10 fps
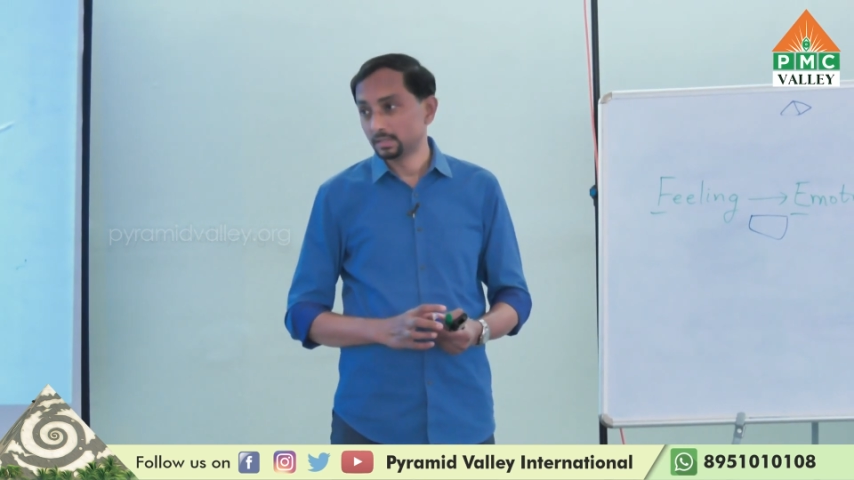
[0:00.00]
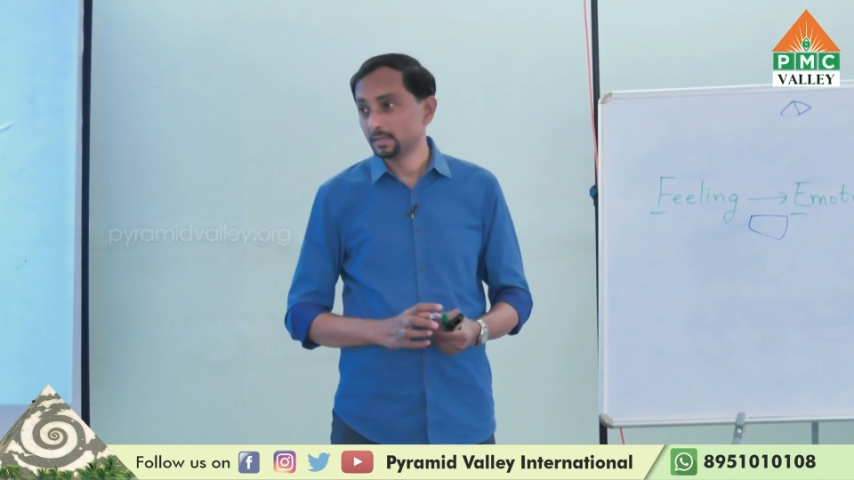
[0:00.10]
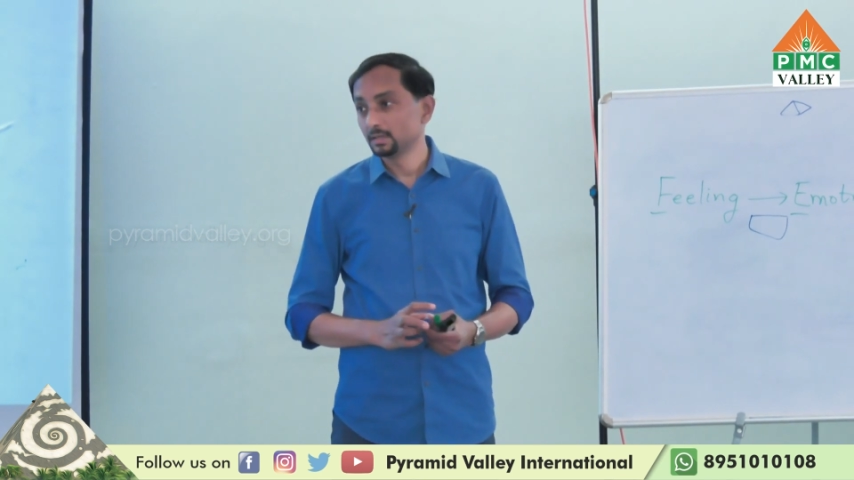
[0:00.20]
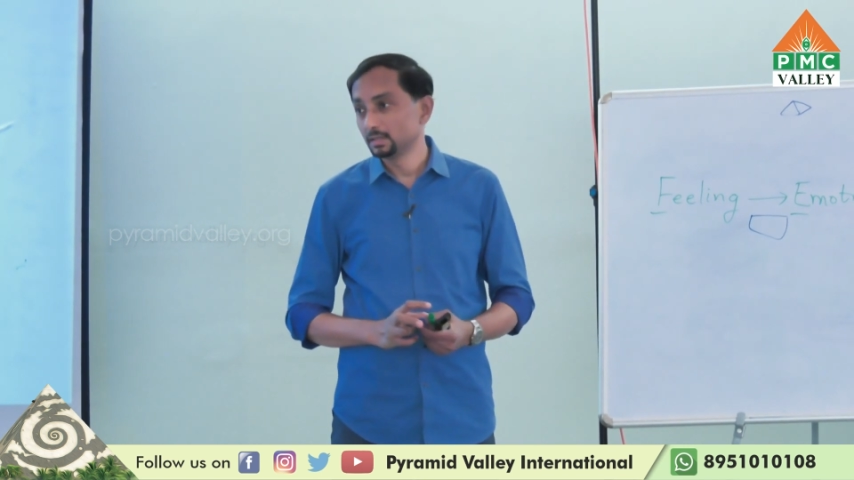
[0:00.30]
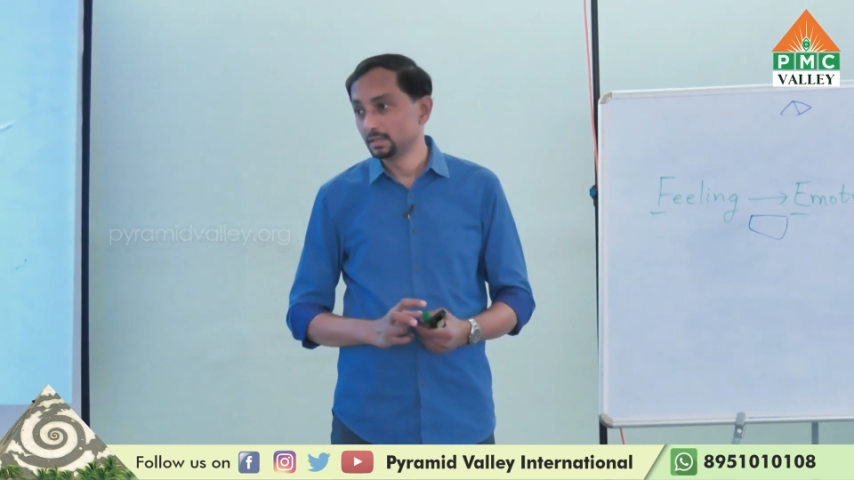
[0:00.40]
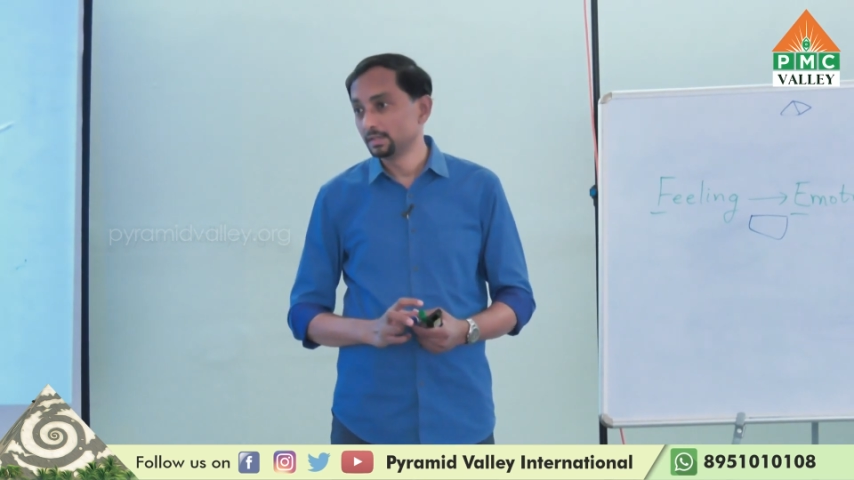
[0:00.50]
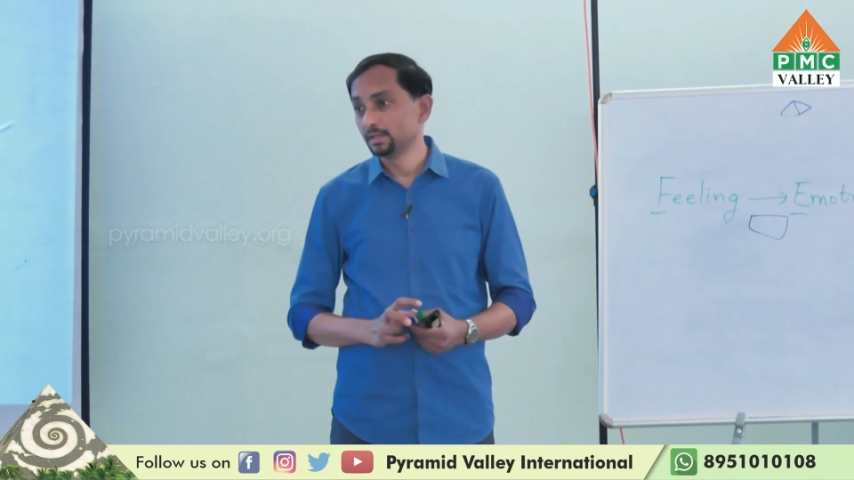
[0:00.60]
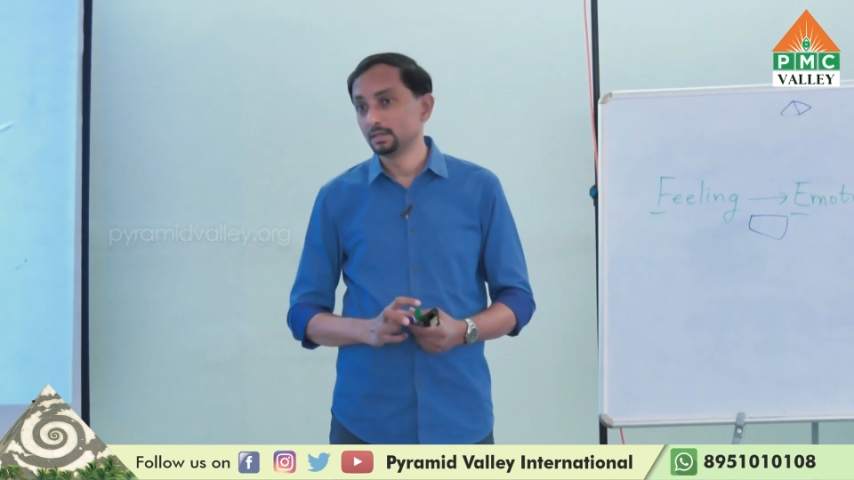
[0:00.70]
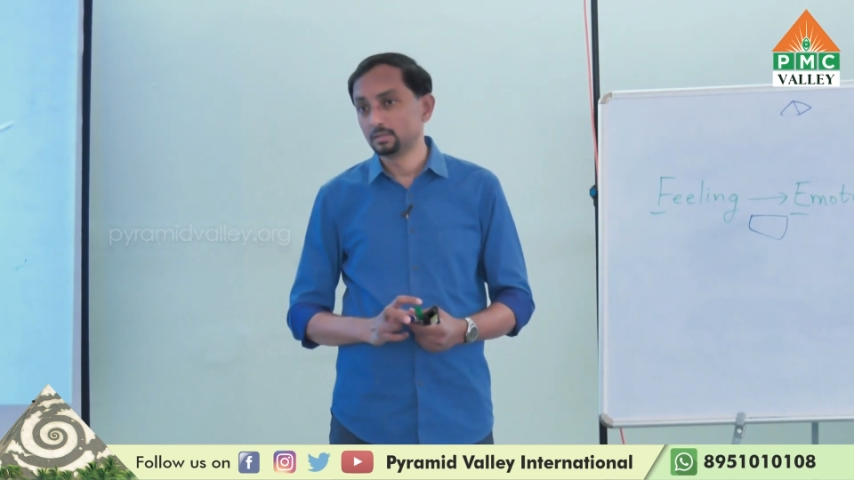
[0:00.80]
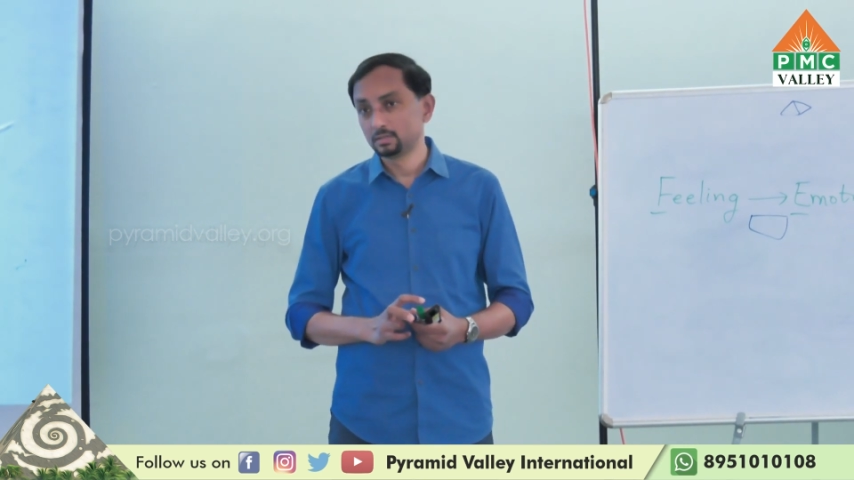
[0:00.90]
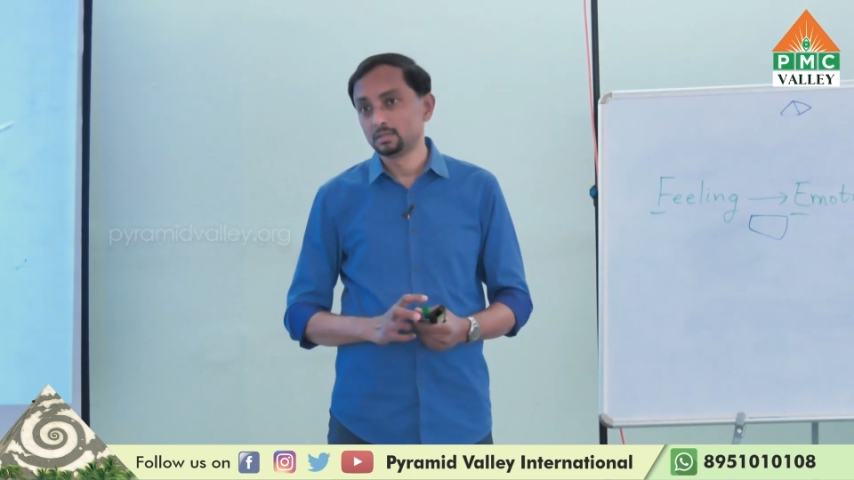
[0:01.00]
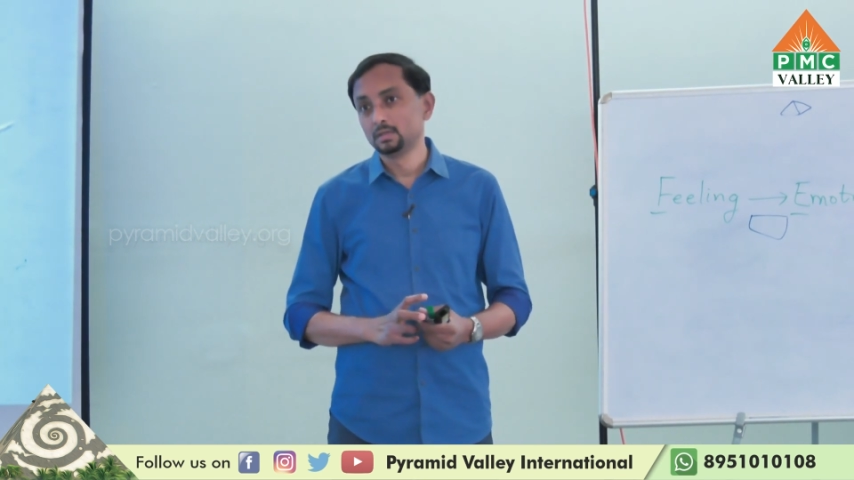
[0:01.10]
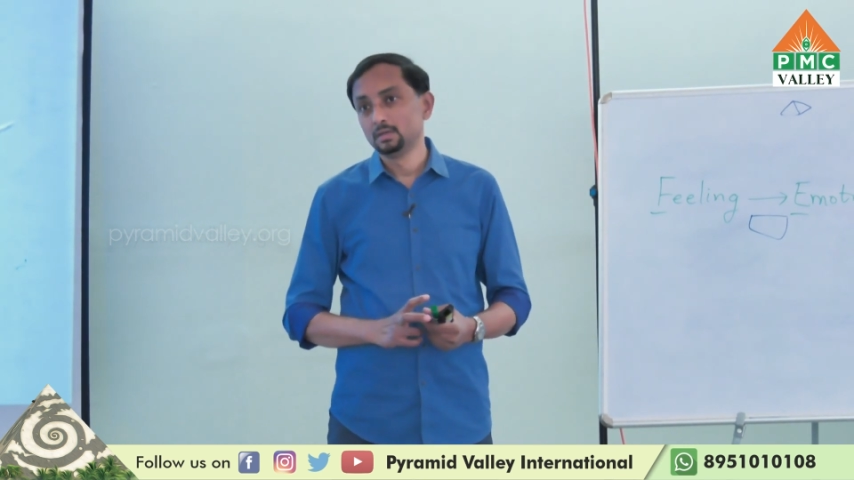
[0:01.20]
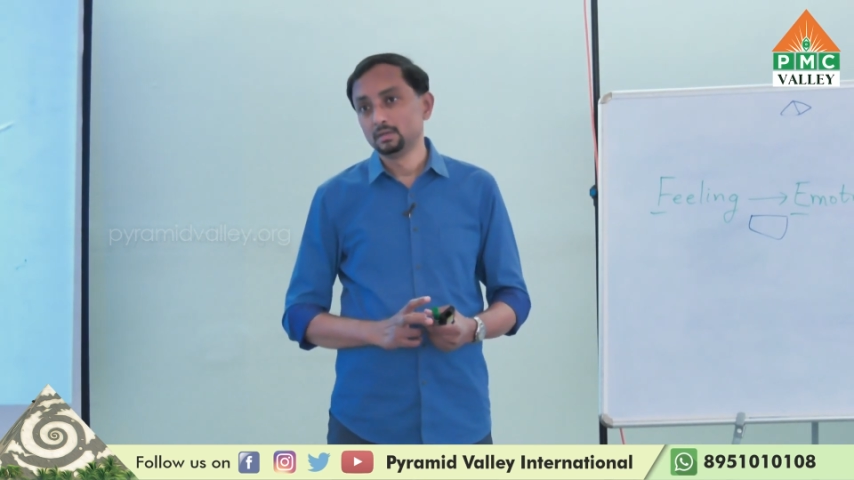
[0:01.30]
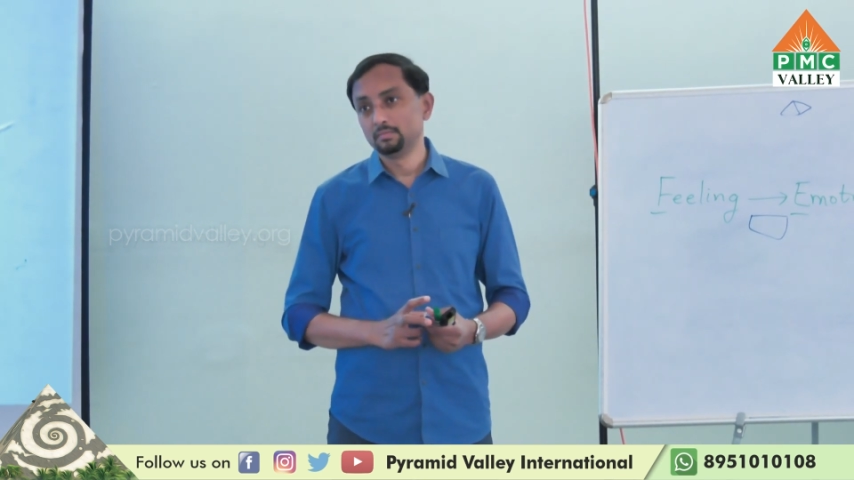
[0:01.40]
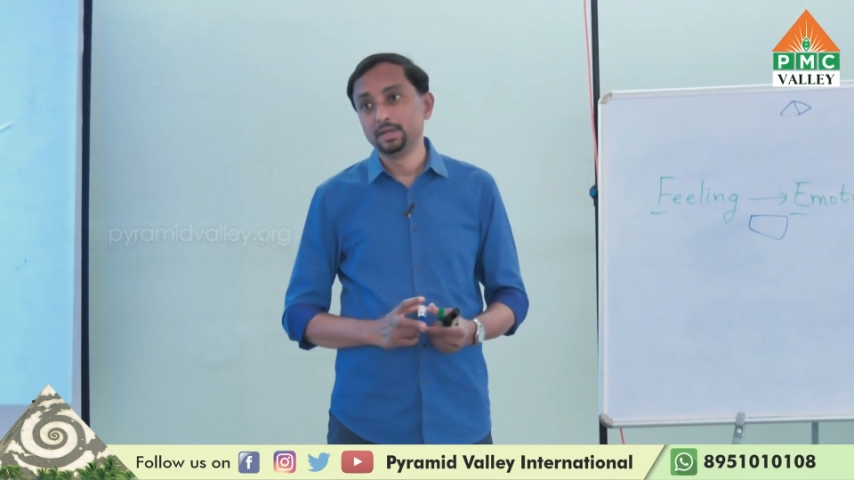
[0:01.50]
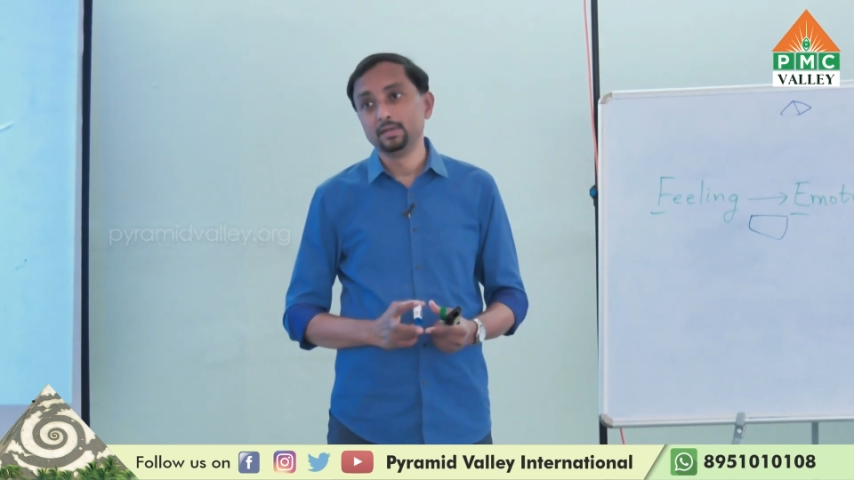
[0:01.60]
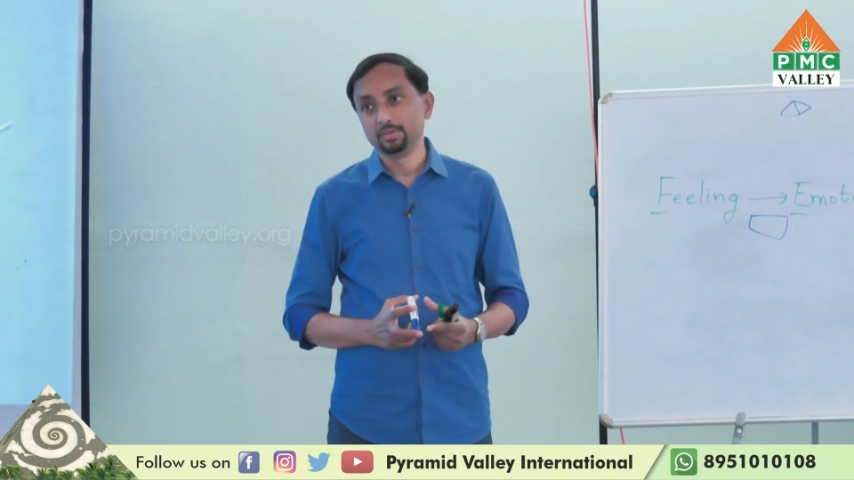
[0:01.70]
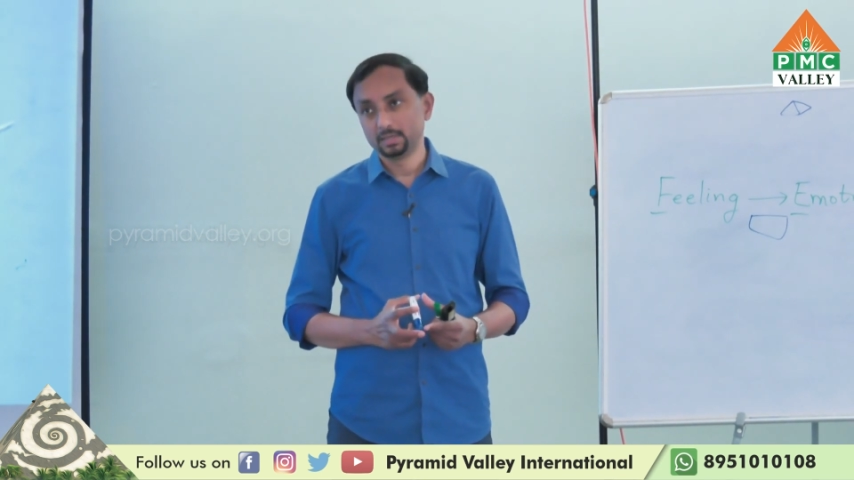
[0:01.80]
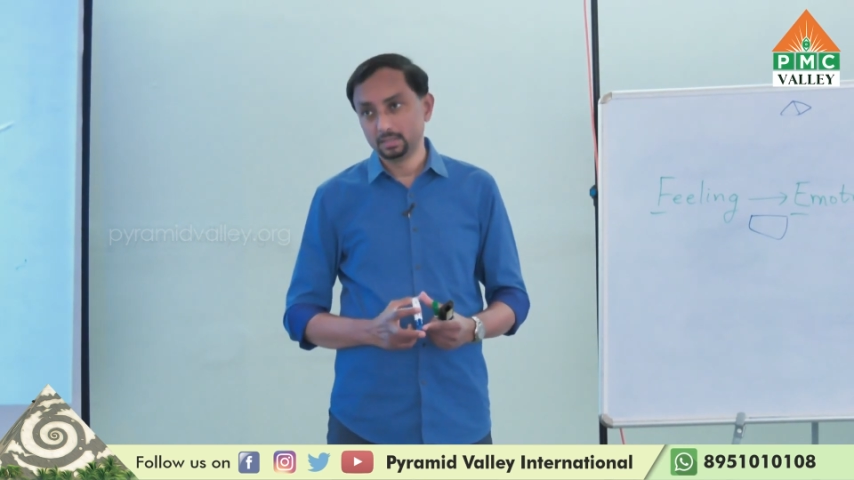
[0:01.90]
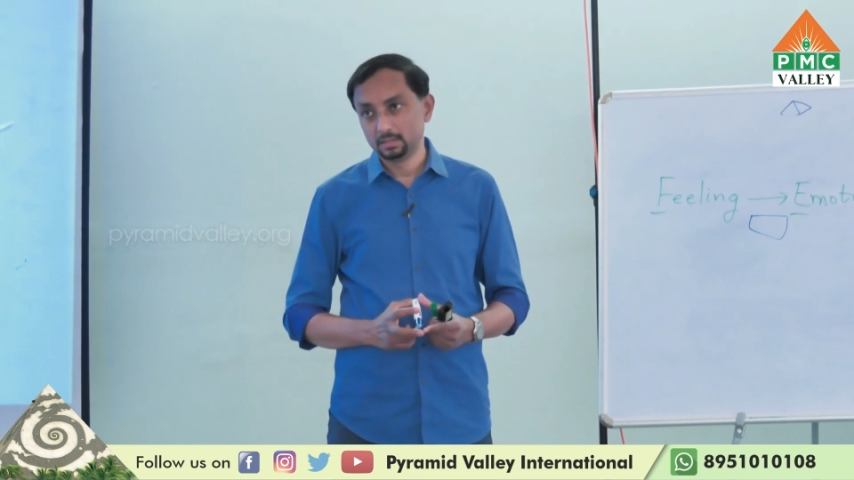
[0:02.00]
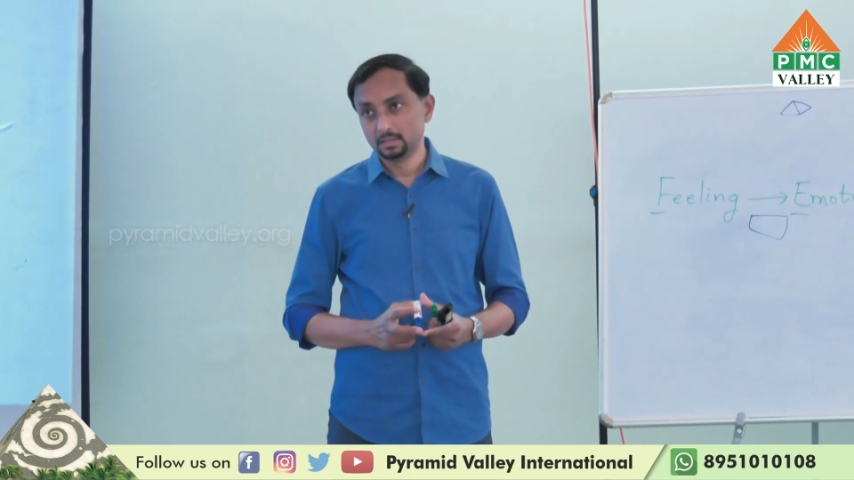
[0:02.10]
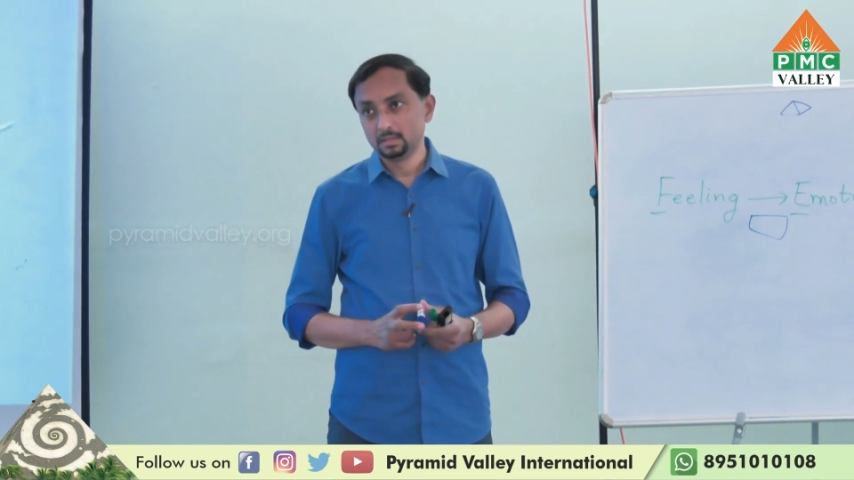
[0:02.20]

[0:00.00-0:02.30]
that's another thing that's very difficult.